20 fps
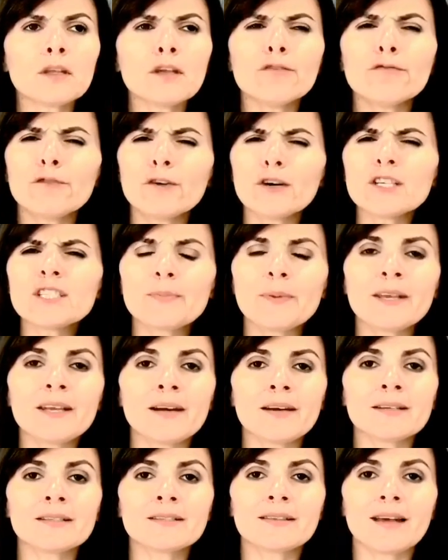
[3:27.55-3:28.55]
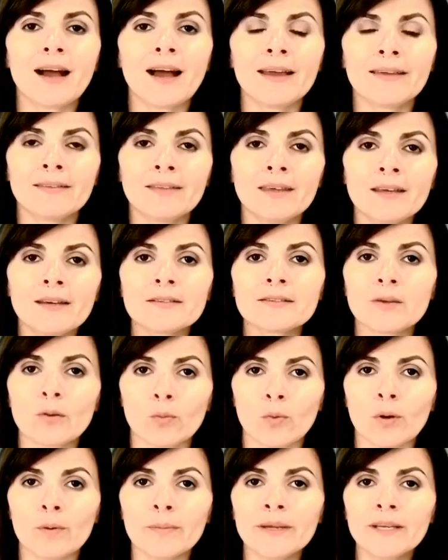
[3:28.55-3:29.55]
First, because I think as a
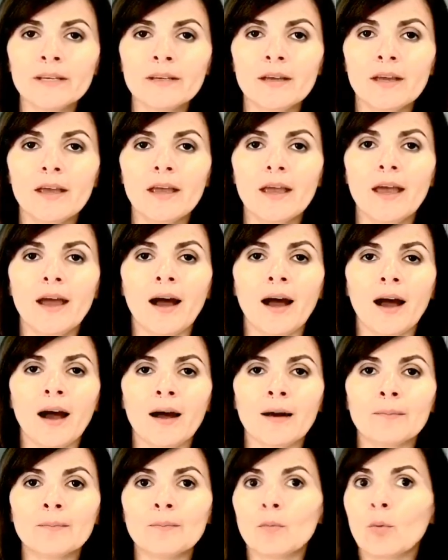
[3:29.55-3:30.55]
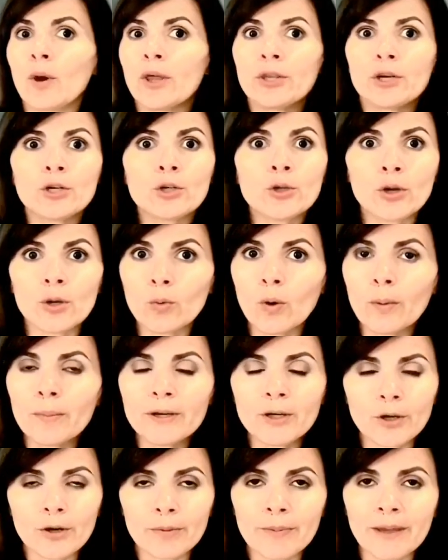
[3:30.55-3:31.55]
woman, whether you're a
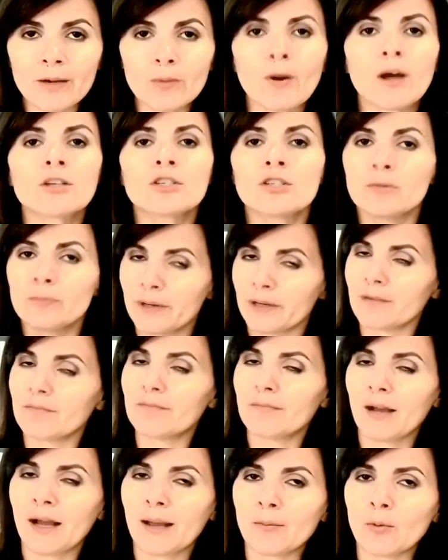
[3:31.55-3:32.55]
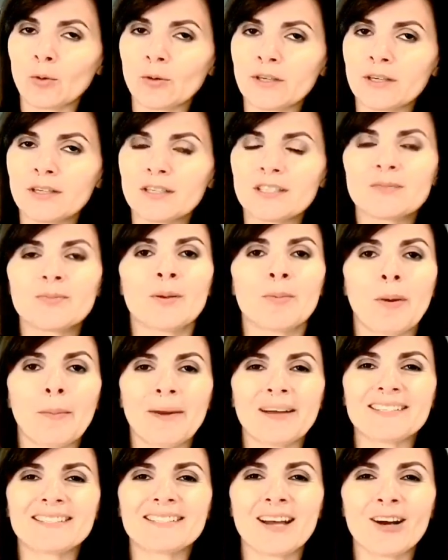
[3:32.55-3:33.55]
woman or a man watching, but I'm only going to speak about
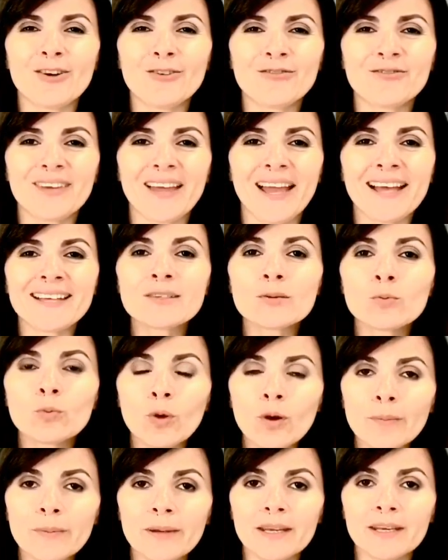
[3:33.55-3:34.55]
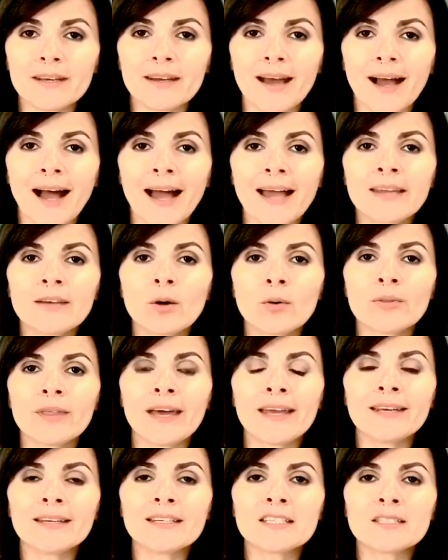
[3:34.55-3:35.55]
myself. As a woman, I know
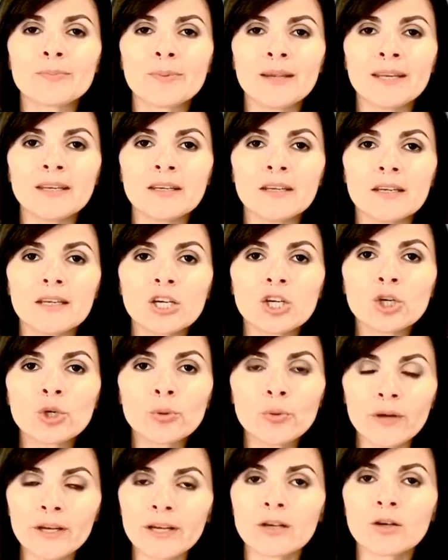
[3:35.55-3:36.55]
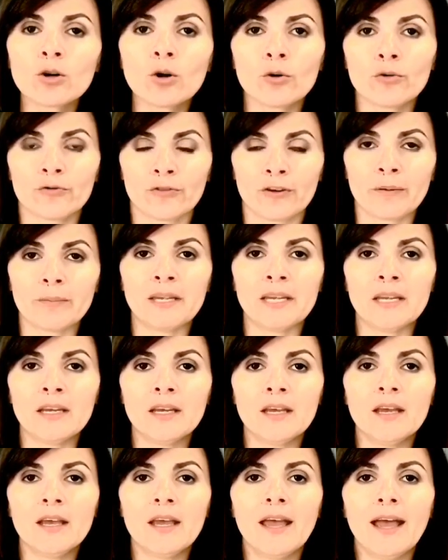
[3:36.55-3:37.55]
that it's been critical for
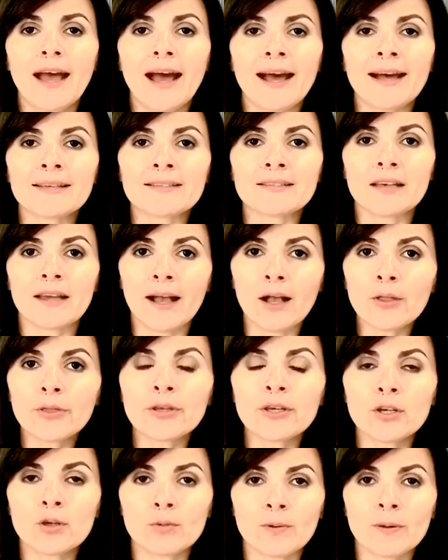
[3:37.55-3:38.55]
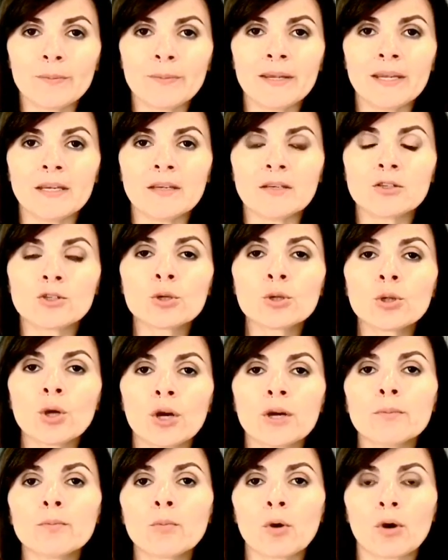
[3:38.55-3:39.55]
me as a healthy human being to
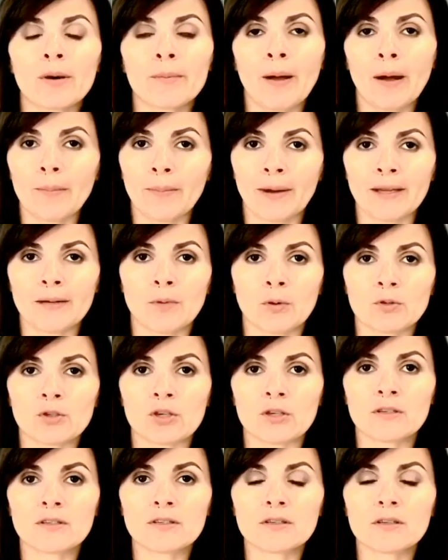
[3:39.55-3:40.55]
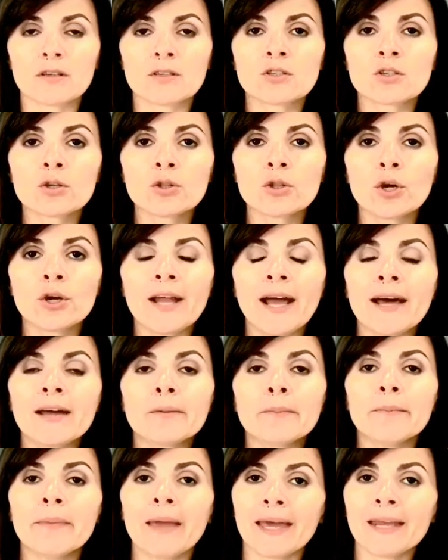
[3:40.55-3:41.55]
learn more about my emotions, to learn how
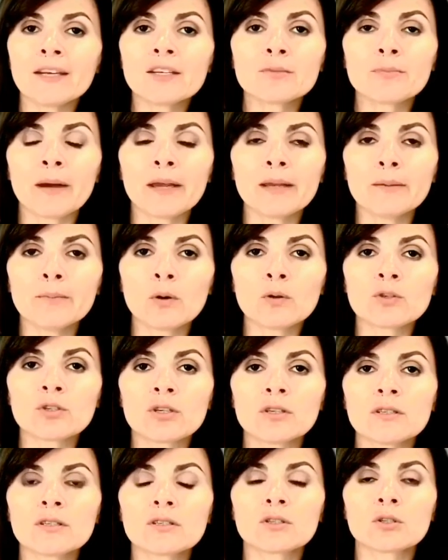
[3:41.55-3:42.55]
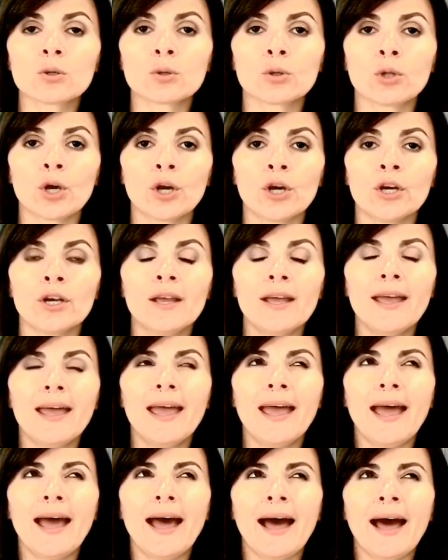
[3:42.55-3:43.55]
to manage my emotions, to learn
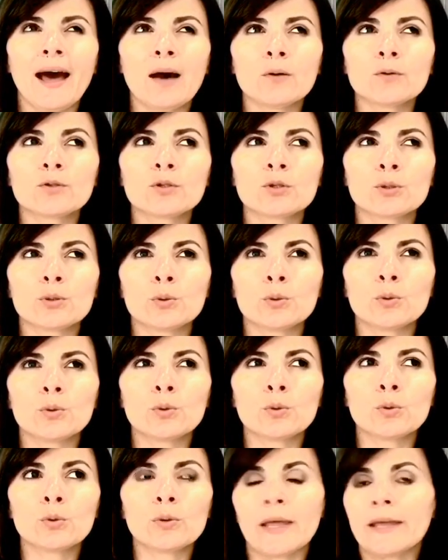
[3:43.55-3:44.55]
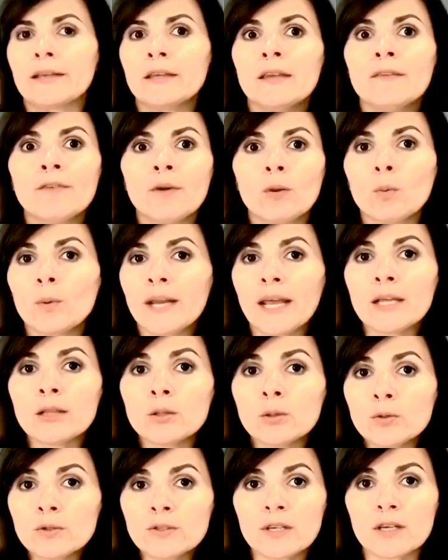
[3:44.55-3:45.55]
how to, like, even when I
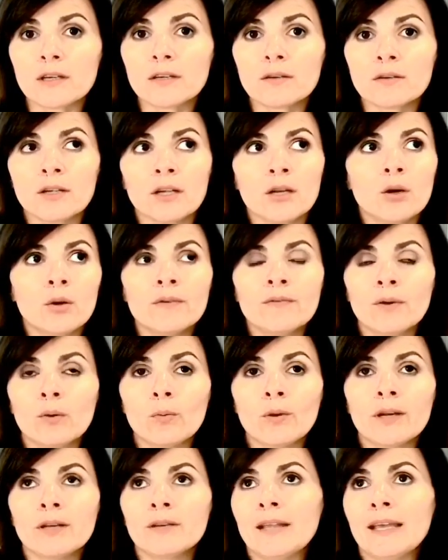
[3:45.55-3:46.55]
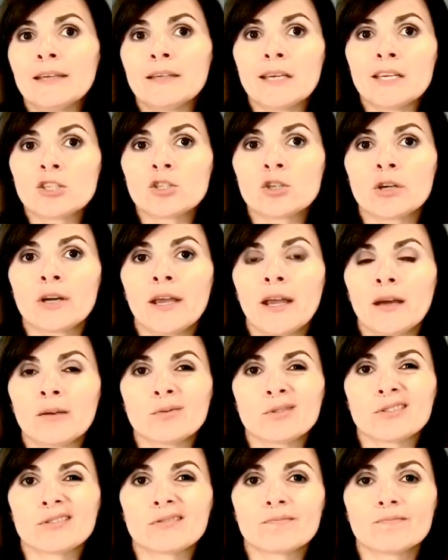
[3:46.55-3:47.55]
lose it, even when, like, yesterday I
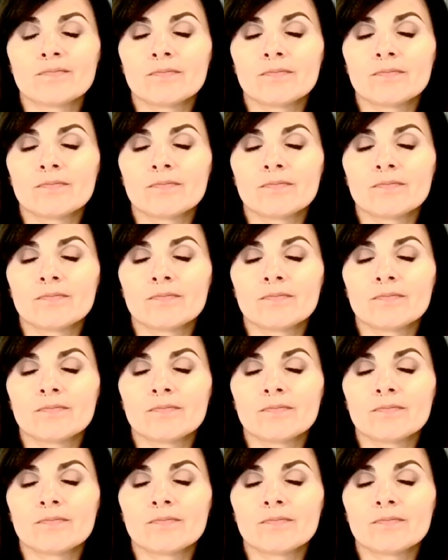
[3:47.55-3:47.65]
was